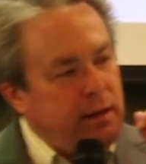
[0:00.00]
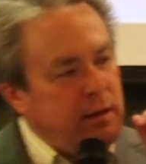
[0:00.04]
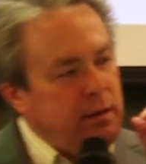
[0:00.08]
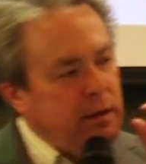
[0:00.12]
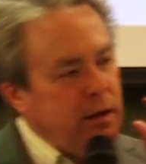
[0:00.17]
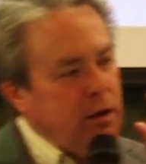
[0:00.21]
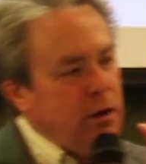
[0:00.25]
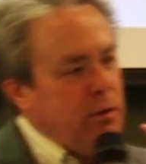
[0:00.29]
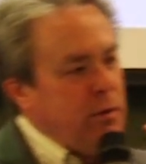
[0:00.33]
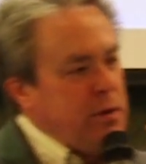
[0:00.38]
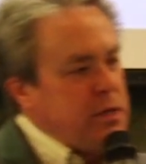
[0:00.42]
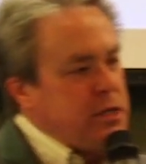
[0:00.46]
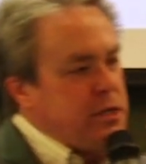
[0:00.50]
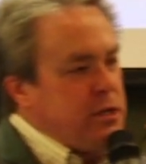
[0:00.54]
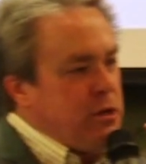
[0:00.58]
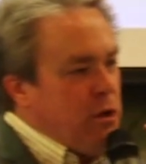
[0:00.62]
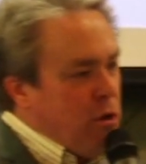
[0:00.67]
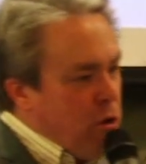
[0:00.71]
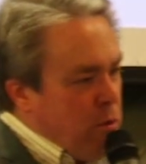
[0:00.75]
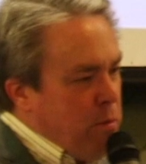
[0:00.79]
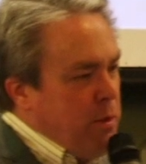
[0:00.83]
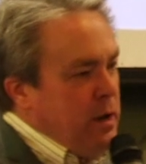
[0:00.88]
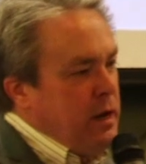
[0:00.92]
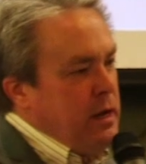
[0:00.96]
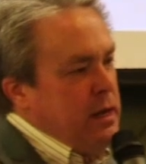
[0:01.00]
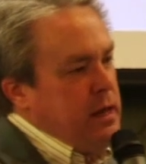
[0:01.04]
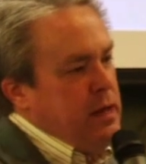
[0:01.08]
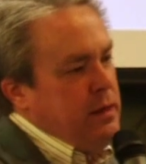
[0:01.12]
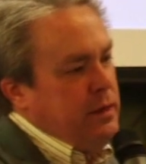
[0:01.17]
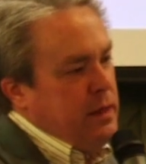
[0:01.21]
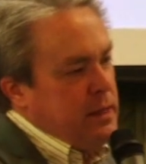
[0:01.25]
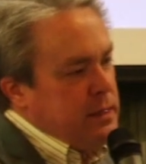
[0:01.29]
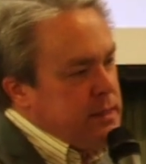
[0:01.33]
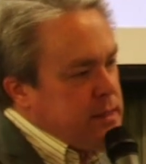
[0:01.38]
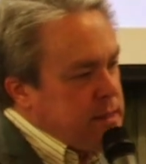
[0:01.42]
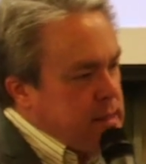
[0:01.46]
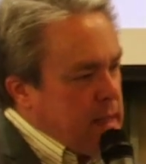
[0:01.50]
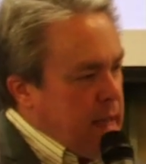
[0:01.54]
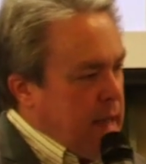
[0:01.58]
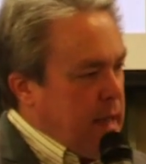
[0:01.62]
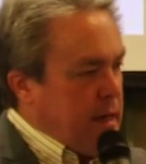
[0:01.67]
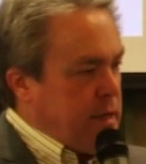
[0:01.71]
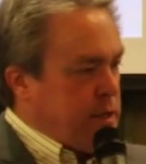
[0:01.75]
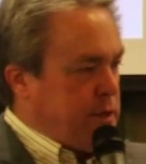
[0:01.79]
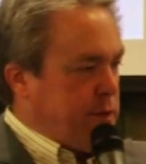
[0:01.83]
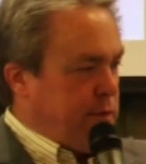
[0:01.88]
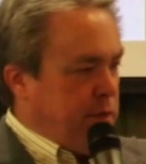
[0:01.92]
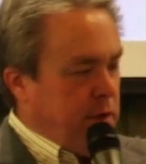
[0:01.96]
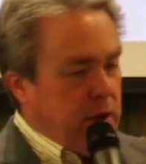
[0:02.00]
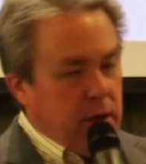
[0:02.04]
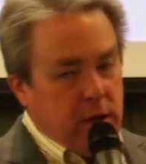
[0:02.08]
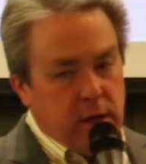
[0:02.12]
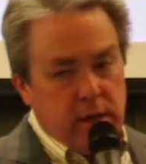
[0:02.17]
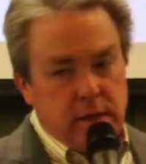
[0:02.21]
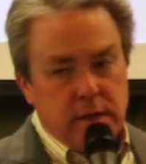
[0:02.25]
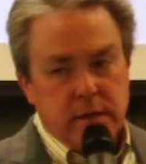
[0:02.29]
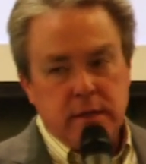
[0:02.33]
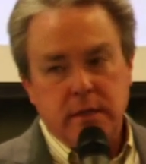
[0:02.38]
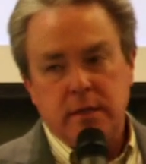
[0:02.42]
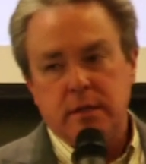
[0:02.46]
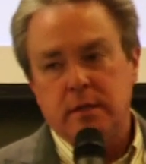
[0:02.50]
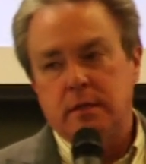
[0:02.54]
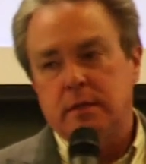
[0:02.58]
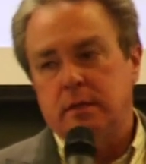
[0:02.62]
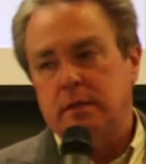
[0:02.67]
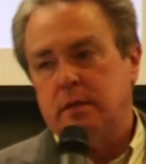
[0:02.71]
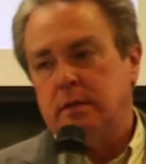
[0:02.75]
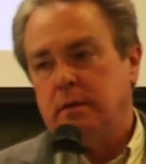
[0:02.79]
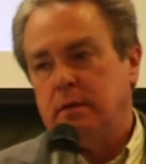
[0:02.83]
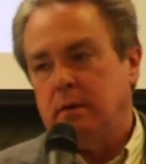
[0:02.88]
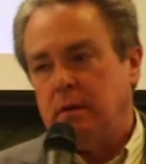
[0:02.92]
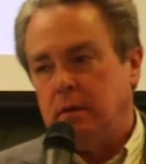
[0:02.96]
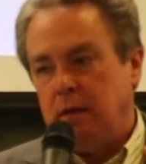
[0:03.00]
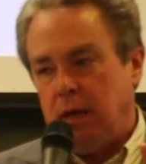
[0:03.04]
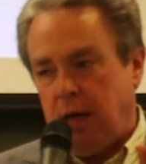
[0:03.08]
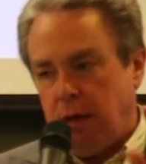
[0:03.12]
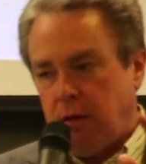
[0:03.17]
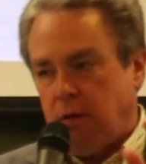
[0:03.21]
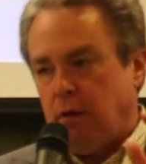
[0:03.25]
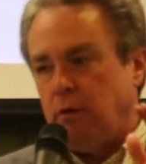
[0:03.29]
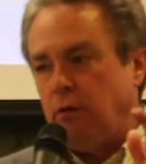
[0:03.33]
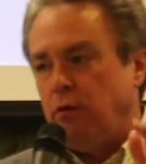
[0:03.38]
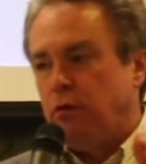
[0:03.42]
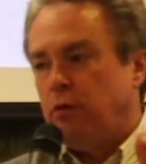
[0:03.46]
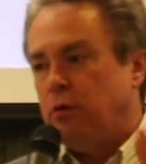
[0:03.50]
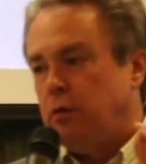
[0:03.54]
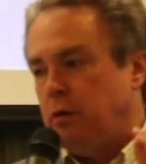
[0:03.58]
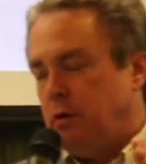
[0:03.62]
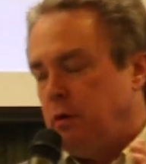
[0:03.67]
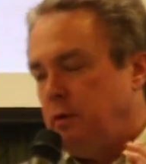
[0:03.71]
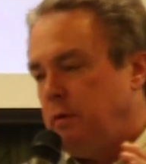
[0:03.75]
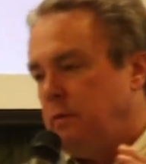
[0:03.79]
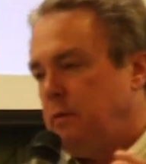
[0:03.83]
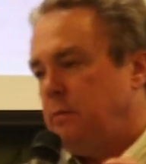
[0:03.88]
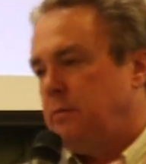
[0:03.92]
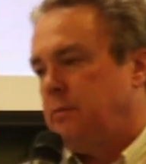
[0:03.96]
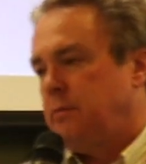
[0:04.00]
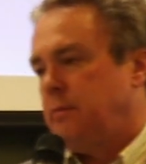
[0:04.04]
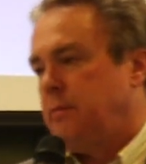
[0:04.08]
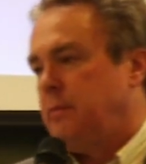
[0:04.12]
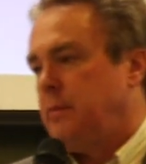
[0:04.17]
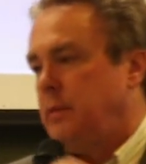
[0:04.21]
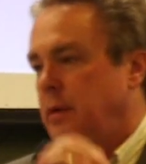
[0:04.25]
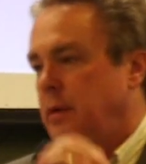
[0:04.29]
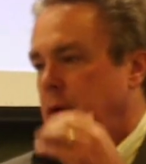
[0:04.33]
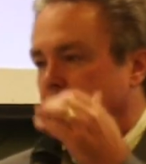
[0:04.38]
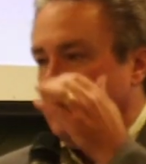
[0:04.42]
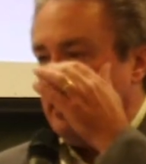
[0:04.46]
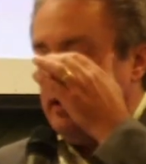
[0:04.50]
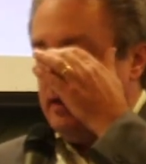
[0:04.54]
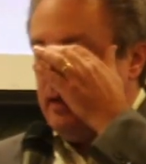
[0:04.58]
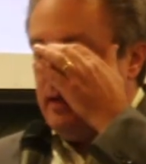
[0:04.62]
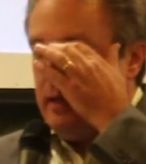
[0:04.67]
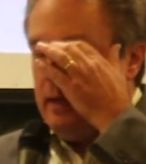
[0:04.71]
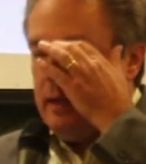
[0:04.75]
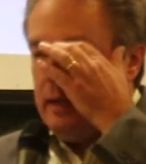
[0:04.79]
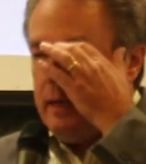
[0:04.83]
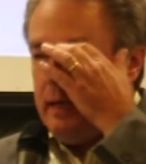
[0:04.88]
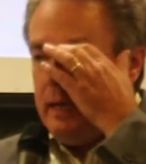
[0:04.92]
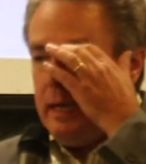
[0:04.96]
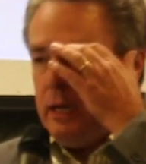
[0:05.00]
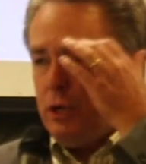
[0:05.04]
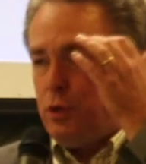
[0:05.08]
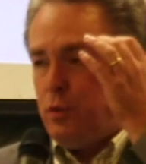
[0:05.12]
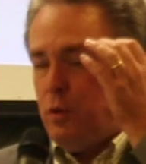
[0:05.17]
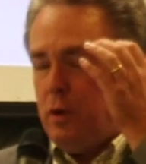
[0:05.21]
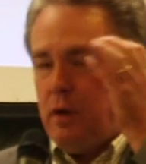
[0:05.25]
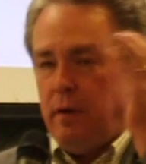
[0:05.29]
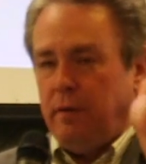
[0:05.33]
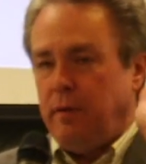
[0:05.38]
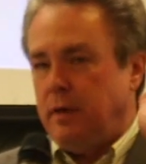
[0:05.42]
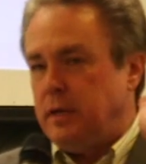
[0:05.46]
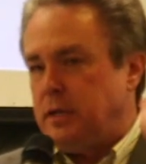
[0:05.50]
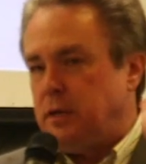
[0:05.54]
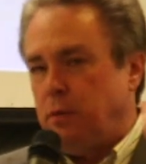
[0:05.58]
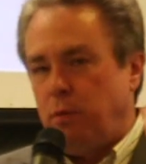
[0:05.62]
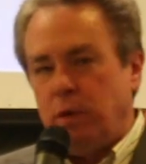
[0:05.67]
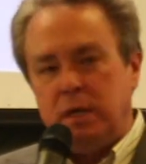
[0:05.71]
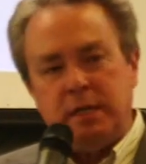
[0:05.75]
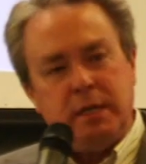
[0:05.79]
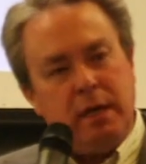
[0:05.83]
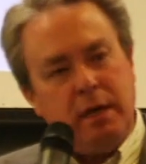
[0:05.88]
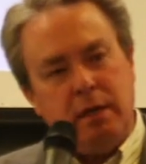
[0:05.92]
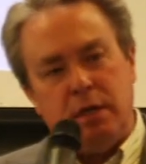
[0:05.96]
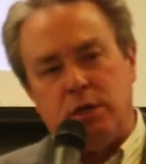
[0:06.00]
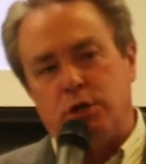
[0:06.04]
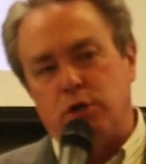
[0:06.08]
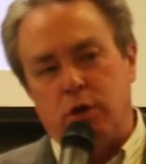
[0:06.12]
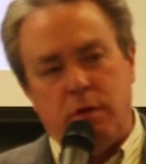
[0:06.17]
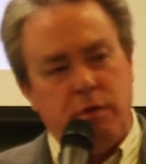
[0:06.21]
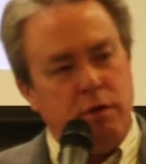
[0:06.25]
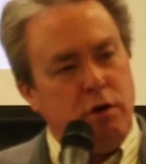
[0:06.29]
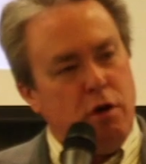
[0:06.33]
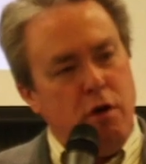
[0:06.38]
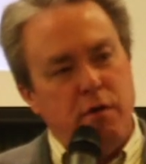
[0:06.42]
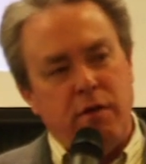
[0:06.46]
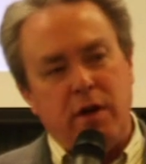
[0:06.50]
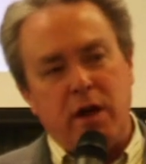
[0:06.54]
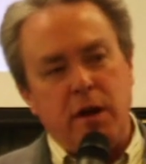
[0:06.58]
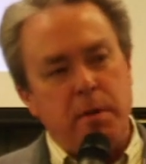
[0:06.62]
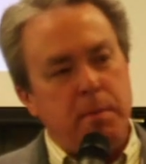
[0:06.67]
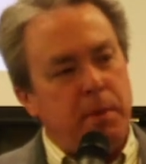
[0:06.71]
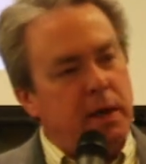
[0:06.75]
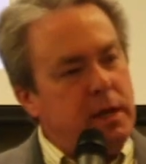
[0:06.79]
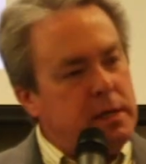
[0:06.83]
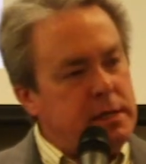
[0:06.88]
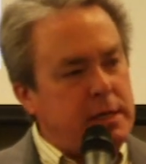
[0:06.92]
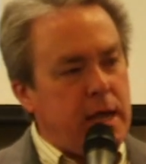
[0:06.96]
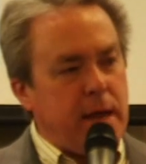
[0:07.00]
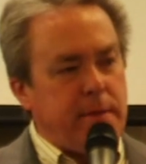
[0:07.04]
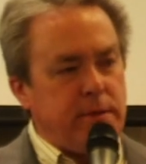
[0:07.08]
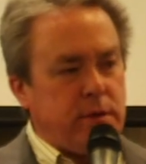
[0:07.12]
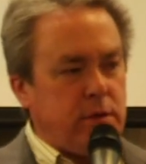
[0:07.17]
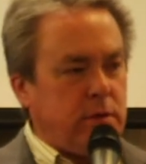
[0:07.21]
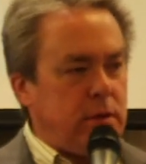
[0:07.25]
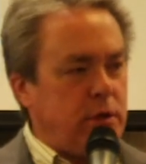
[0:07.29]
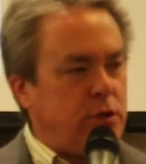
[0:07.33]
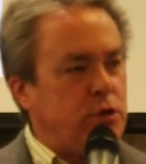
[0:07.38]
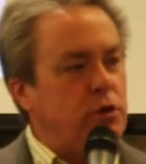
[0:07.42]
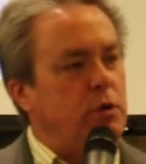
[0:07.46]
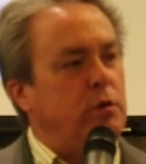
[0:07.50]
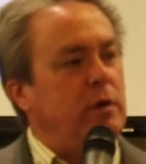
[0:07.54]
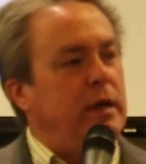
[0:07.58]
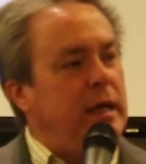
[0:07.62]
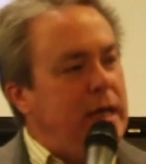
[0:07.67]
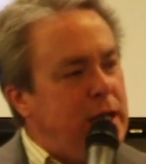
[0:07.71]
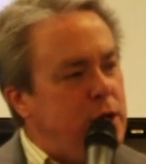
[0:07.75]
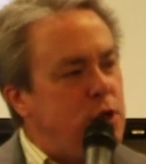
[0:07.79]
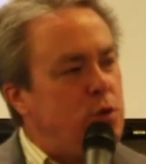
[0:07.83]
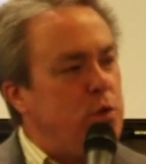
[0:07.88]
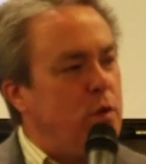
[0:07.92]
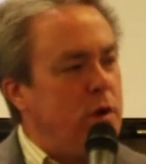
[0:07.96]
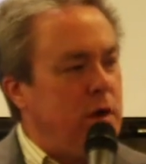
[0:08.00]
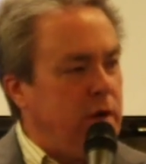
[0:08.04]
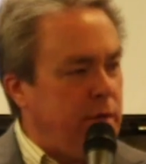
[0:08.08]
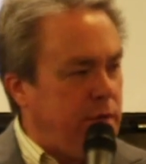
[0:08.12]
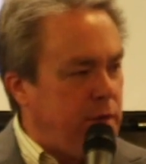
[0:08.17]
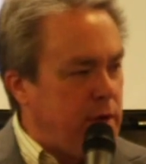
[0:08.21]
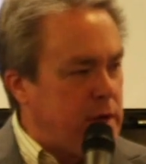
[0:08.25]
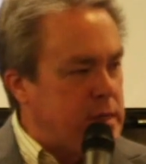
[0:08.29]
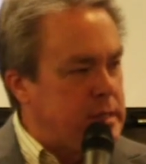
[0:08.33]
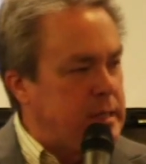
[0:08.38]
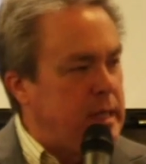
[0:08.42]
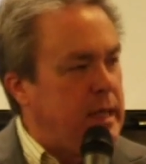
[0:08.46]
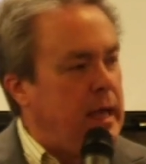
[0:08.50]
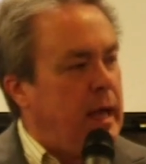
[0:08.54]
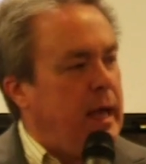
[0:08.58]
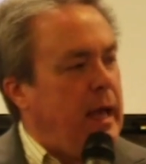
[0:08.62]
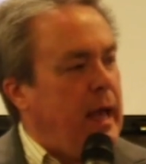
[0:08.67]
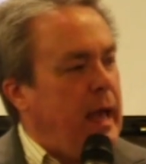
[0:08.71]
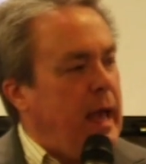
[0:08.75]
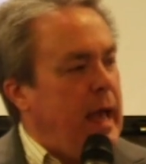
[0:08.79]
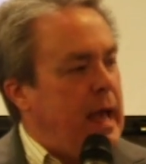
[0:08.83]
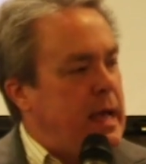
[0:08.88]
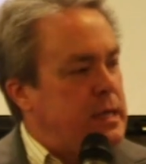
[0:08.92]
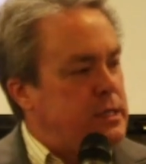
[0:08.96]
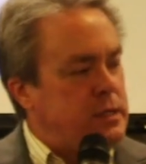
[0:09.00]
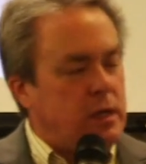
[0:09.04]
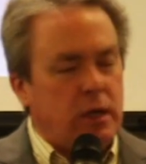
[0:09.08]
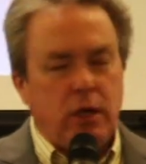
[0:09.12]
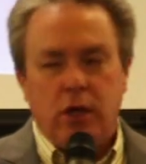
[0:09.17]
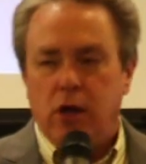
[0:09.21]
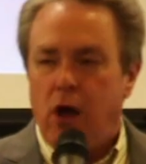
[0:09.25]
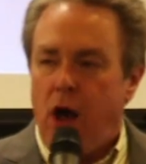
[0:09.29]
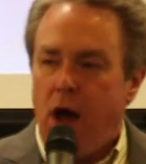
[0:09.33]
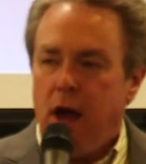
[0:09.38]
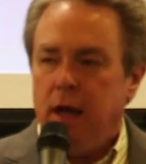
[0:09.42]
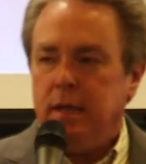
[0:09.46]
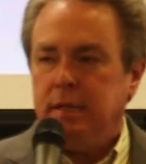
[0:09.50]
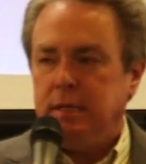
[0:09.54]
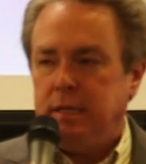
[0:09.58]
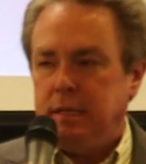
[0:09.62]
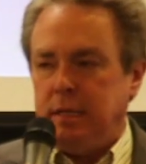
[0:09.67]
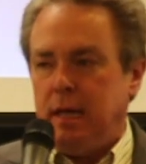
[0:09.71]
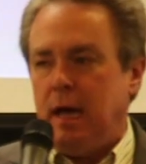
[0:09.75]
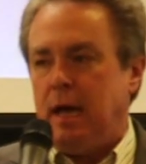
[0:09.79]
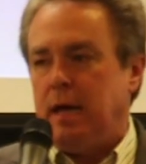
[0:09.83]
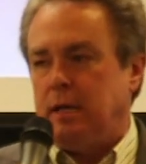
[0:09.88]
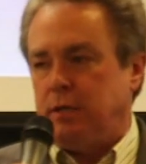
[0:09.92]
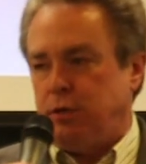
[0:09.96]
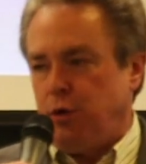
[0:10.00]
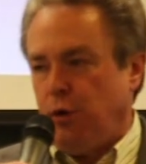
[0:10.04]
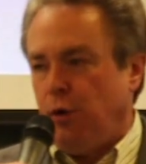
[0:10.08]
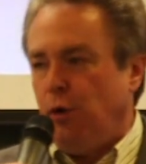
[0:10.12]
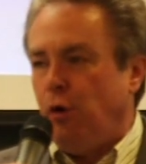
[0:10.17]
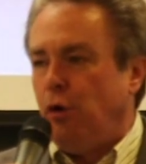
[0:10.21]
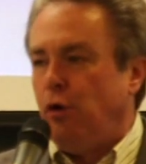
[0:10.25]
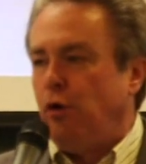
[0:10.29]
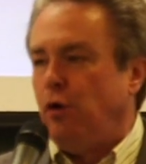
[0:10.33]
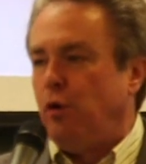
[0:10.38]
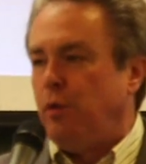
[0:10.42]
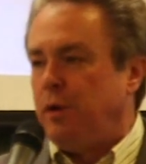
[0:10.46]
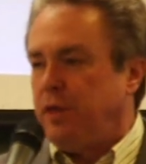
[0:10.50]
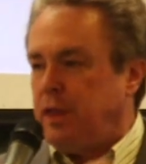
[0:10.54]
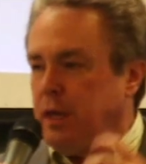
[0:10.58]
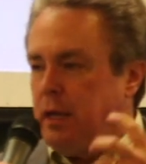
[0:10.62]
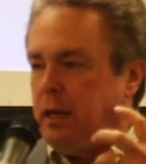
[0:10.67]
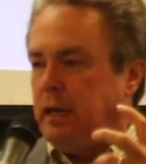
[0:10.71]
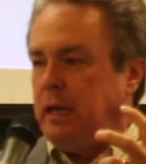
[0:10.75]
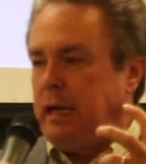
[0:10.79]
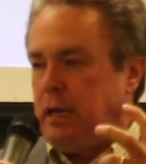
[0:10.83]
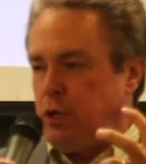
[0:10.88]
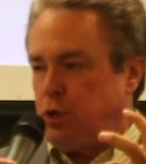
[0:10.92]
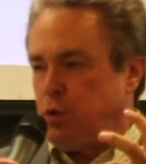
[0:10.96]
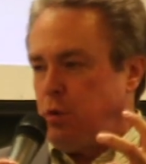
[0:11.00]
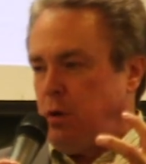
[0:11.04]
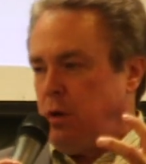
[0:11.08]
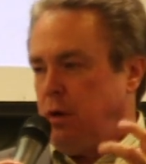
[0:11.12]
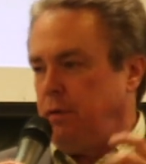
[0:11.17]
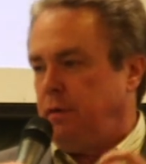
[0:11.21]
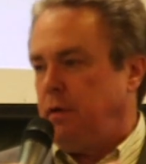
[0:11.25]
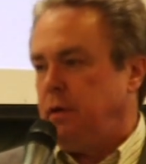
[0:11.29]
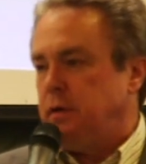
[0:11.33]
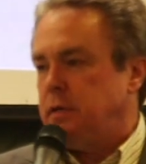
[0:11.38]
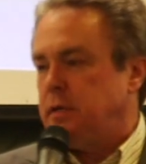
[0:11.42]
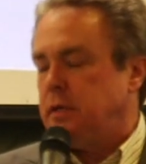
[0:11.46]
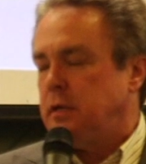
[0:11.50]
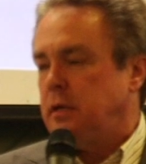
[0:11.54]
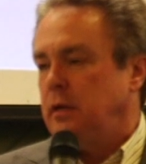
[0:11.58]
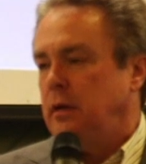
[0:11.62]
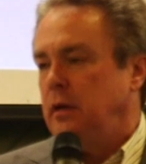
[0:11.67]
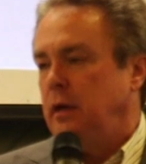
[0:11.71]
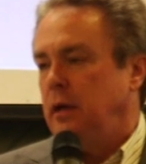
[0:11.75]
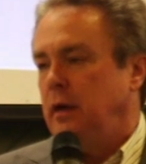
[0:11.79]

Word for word: There is nobody that satisfies like the Lord. Each one of us, and we say this over and over again, but it is absolutely true. Each one of us has a God sized hole within each one of us.